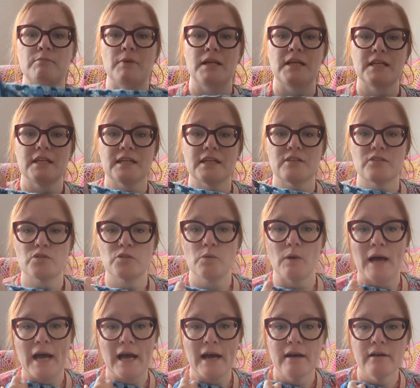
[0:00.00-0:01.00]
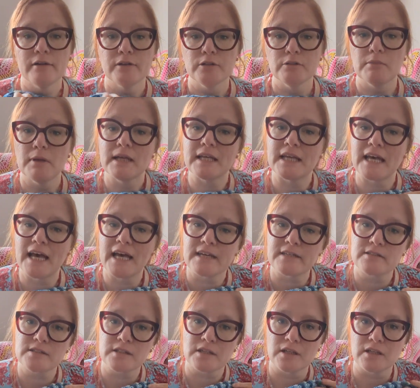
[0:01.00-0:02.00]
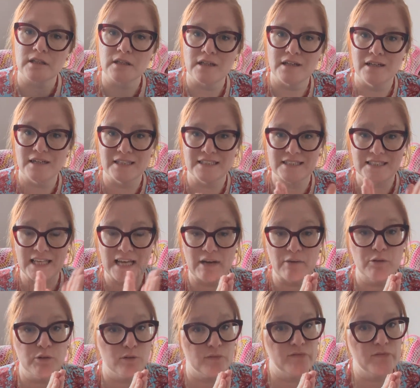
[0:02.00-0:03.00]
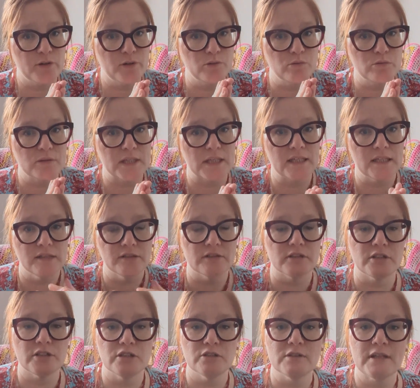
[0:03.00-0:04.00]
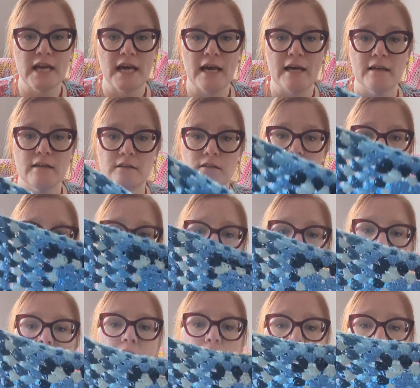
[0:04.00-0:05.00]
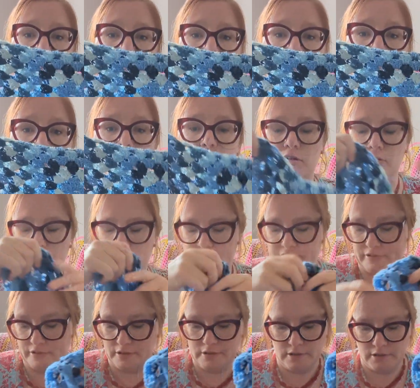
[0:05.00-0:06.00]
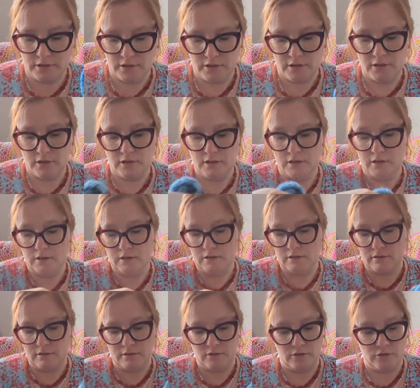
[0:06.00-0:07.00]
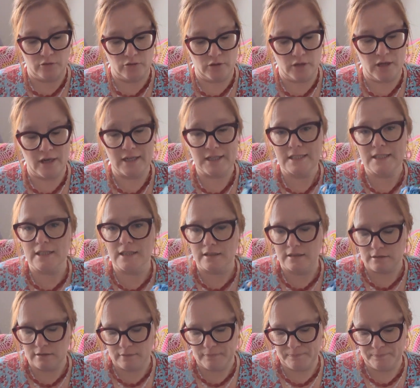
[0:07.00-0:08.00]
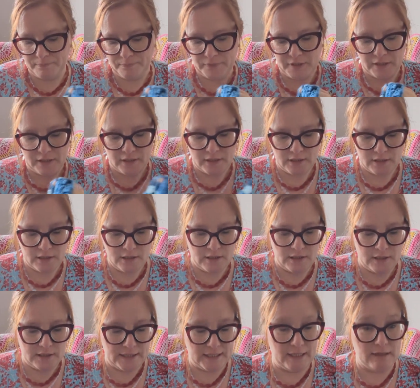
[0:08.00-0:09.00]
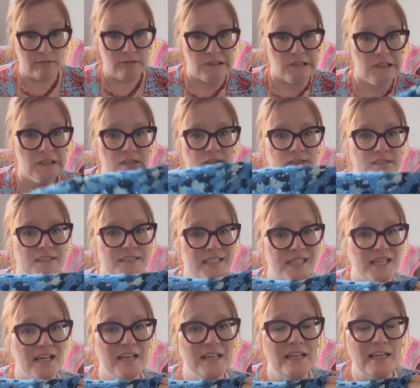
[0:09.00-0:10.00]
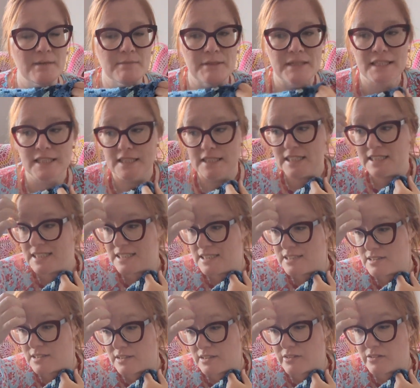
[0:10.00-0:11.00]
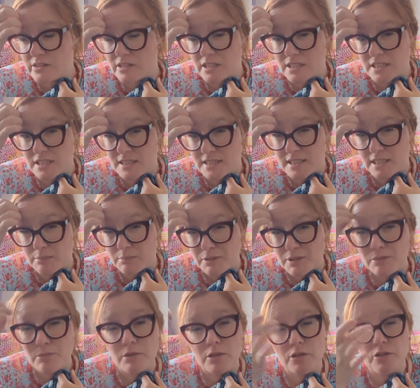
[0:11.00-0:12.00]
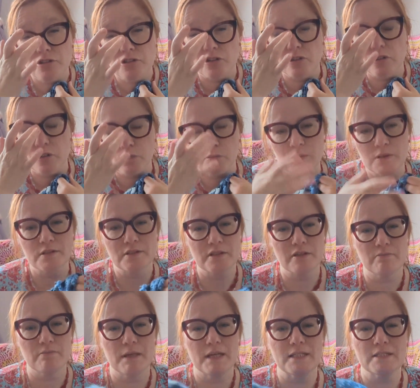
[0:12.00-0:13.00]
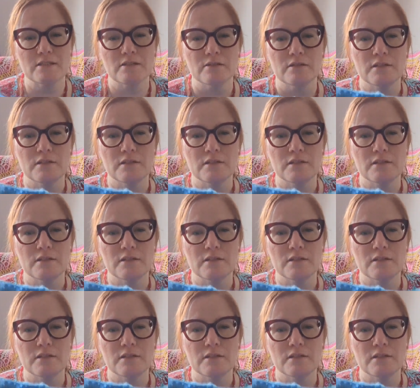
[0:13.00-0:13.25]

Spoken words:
making a square you make a hexagon, and it's how you fold it that you get one arm of your cardigan. Now, to say I like making these is an understatement. I'm going to show you the ones I've made. So